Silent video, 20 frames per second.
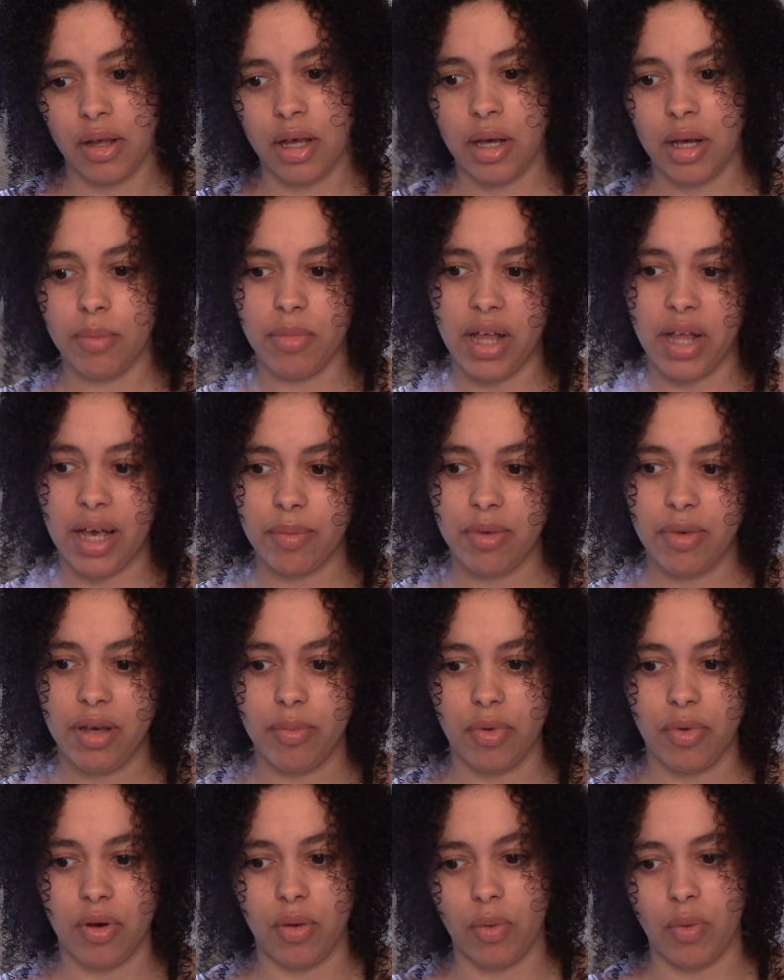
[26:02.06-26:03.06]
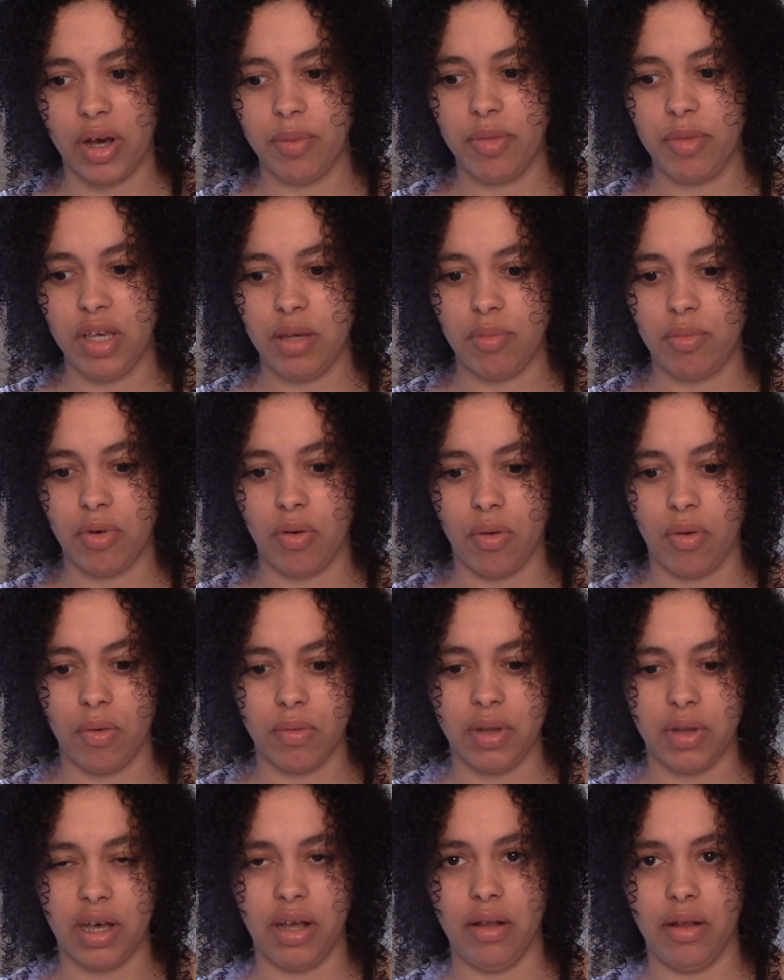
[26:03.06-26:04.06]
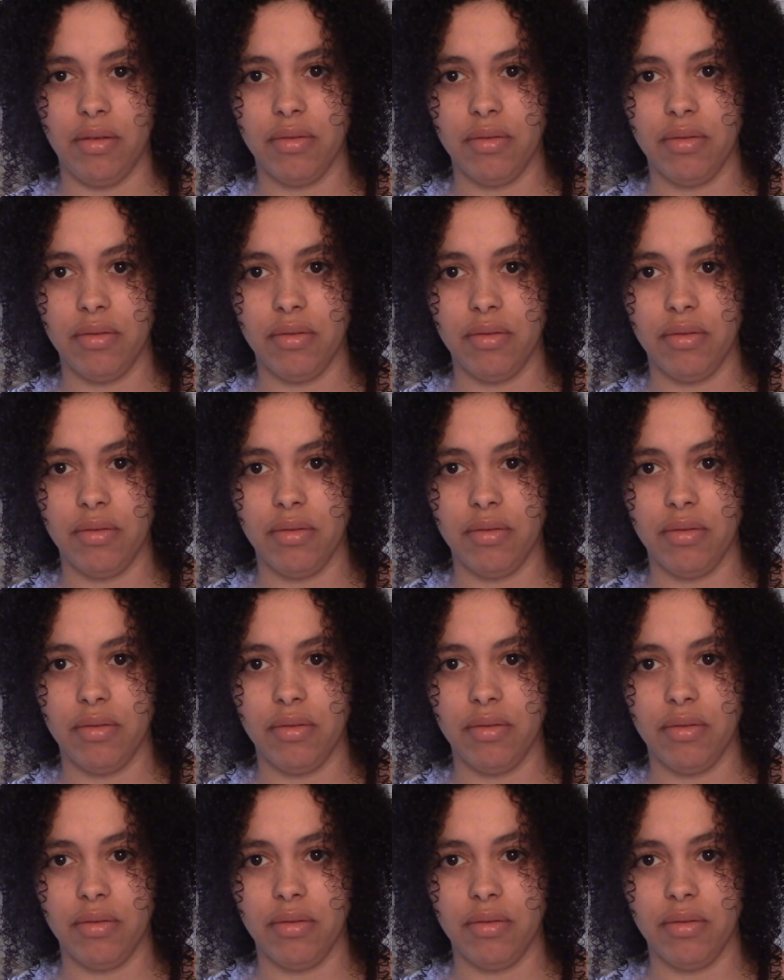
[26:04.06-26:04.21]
black people and white people that